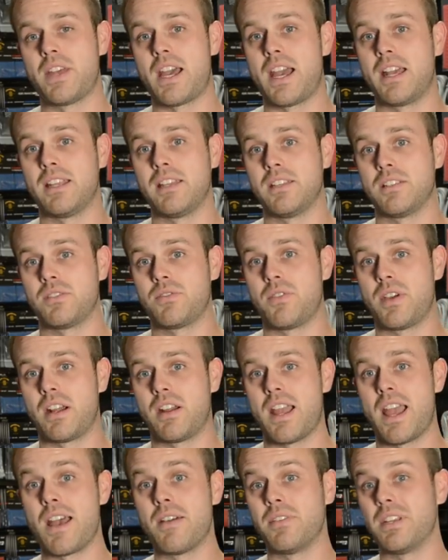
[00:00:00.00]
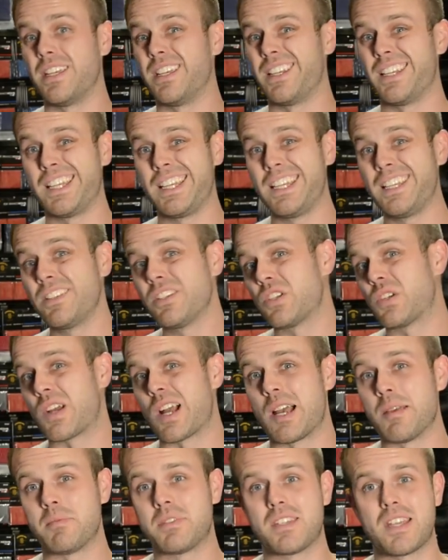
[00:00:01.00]
that is very evident in the
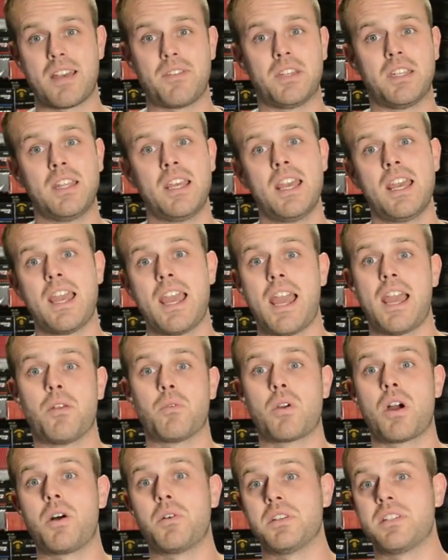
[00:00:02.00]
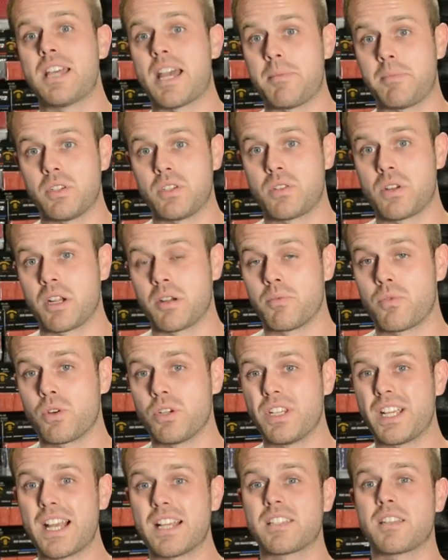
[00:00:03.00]
Tribe seven, and we're always happy to string them for
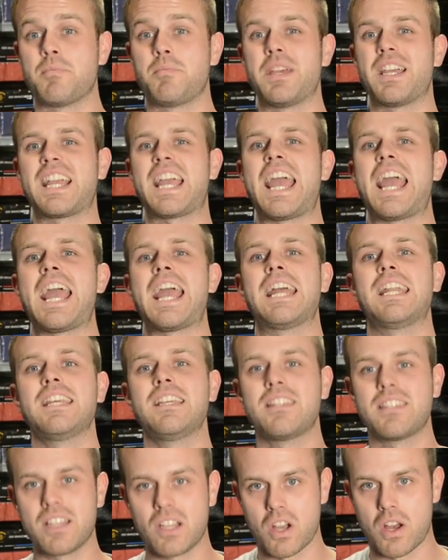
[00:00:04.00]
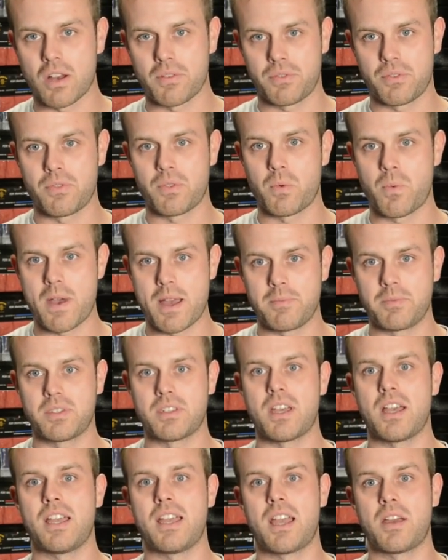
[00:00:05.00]
you. You guys can pick anything off of the
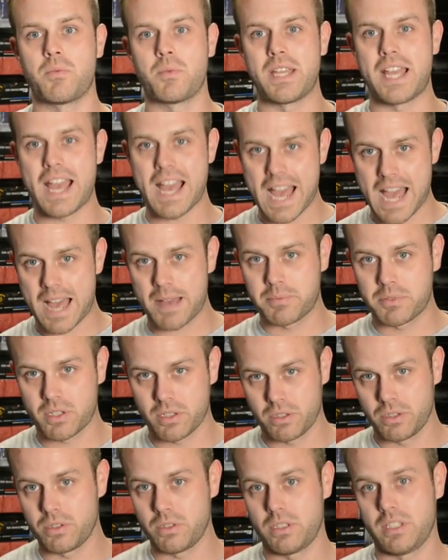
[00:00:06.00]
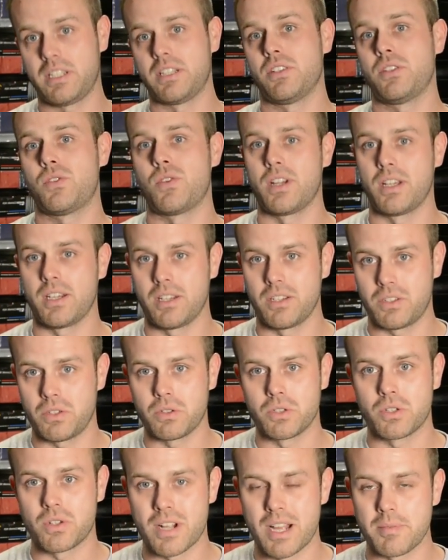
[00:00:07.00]
website, and we absolutely can string it into
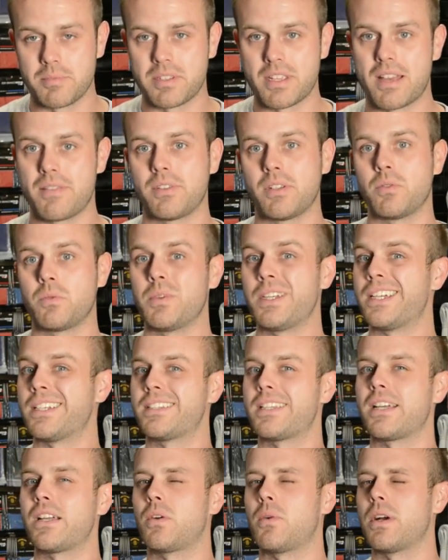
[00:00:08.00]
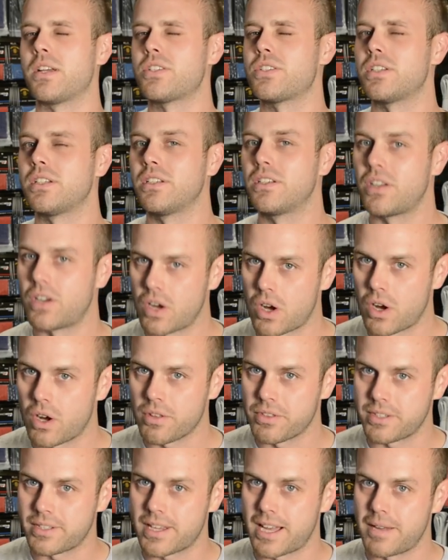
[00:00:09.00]
a Tribe seven. We get that question
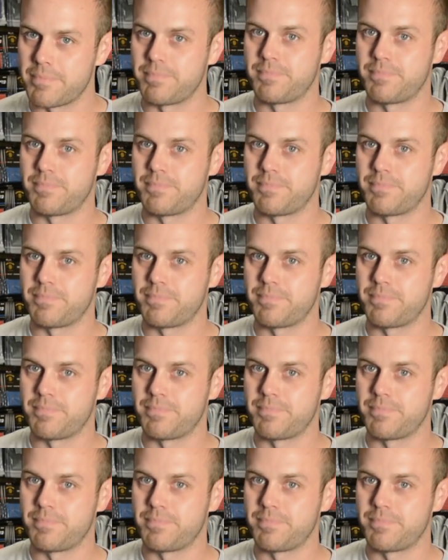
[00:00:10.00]
all the time.